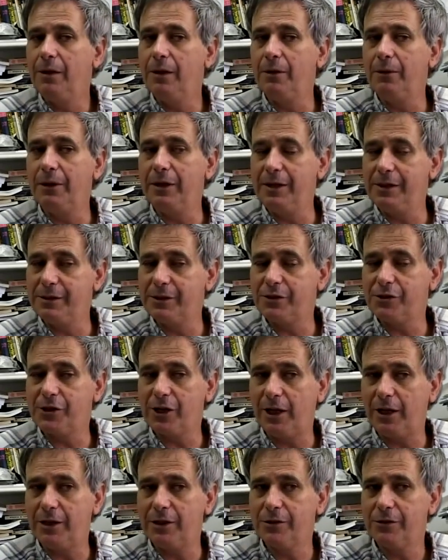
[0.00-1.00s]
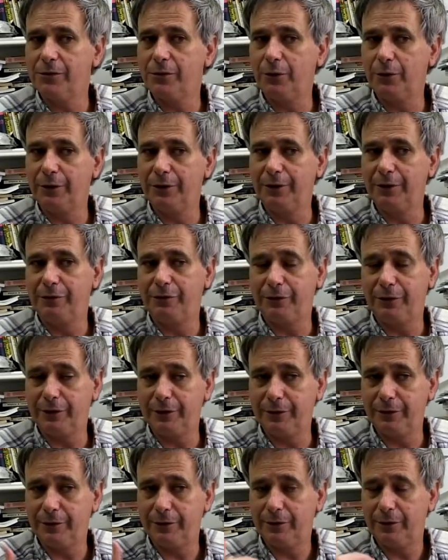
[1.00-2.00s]
there is a chance for a
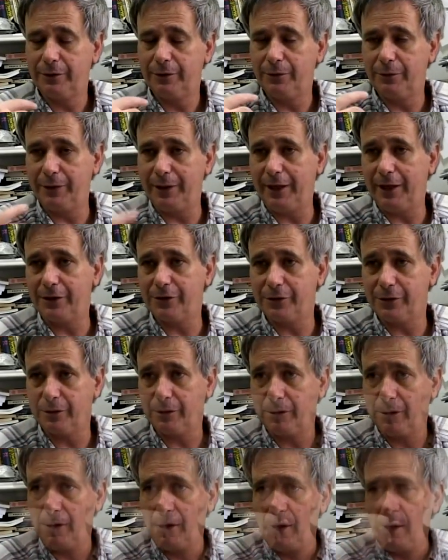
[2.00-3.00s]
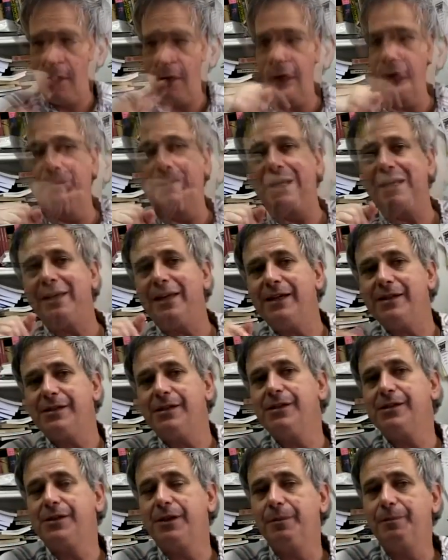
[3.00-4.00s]
different reaction. So my
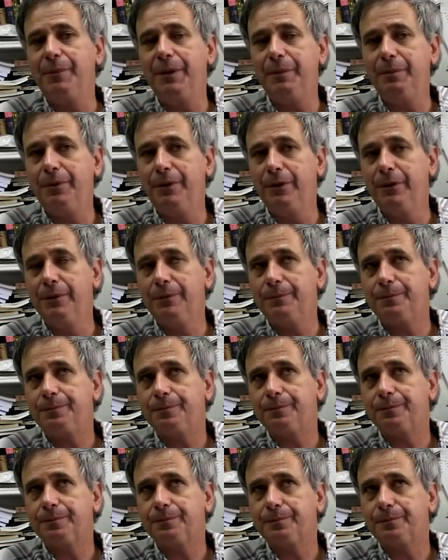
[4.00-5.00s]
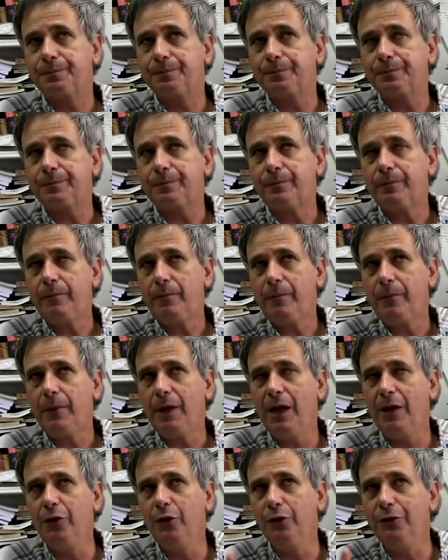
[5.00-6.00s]
guess is that people
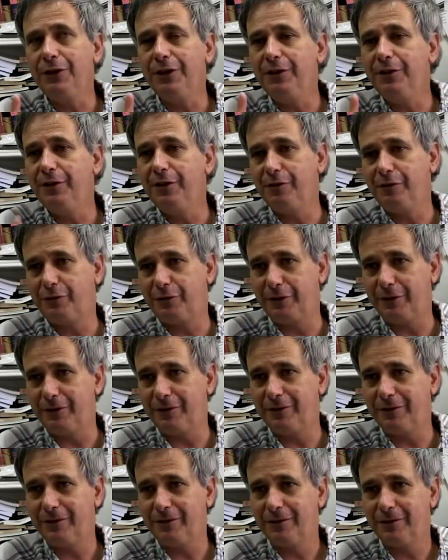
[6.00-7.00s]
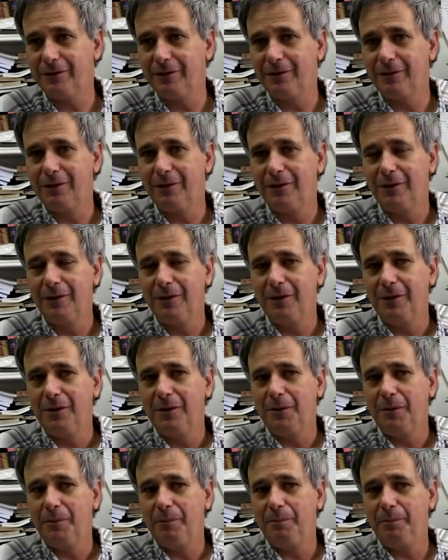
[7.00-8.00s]
are not indifferent.
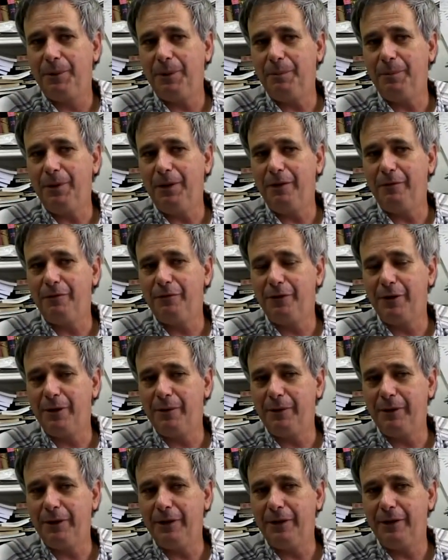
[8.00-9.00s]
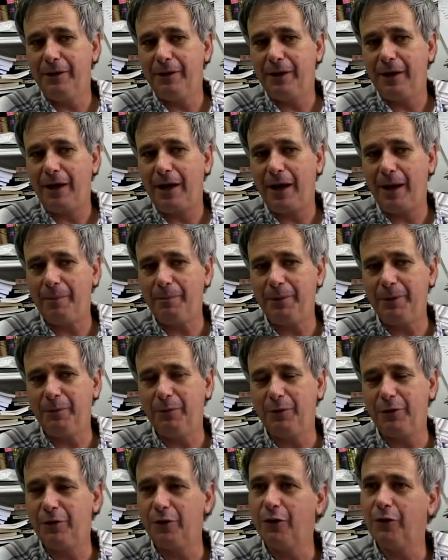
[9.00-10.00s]
People are very happy
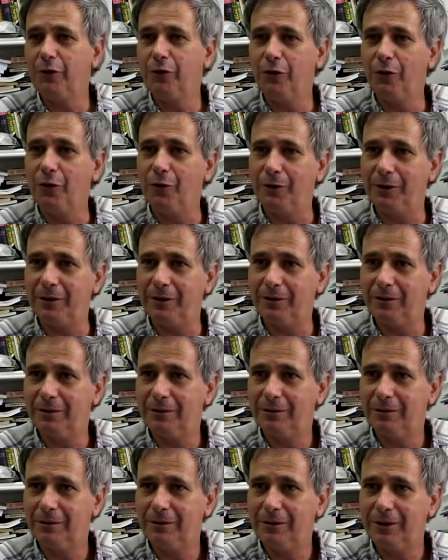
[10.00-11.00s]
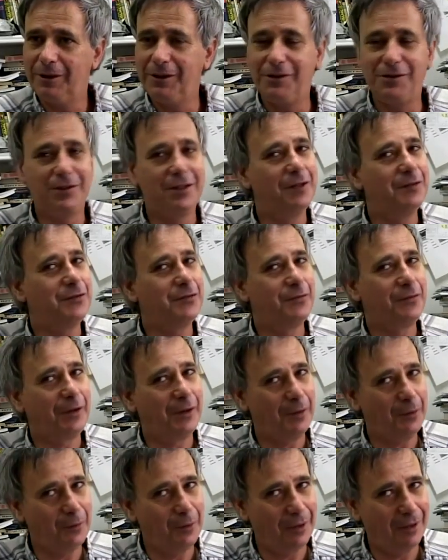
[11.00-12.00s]
with not knowing. It serves
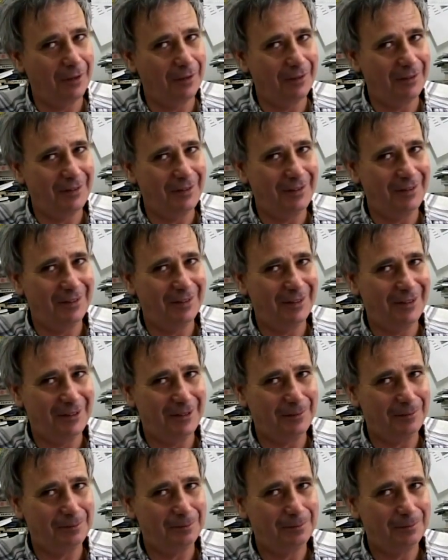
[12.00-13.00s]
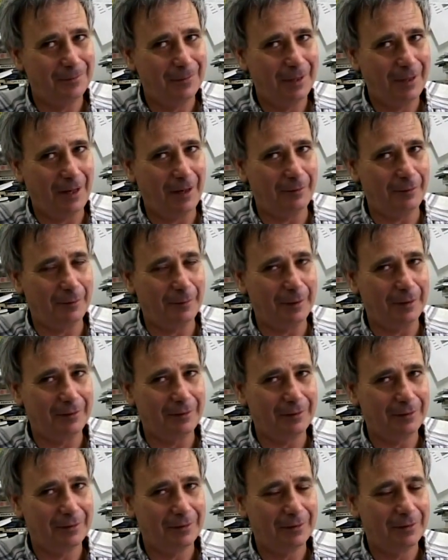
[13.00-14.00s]
very well the
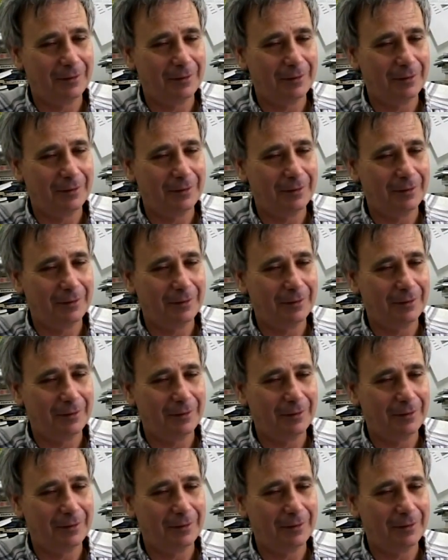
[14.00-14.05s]
government.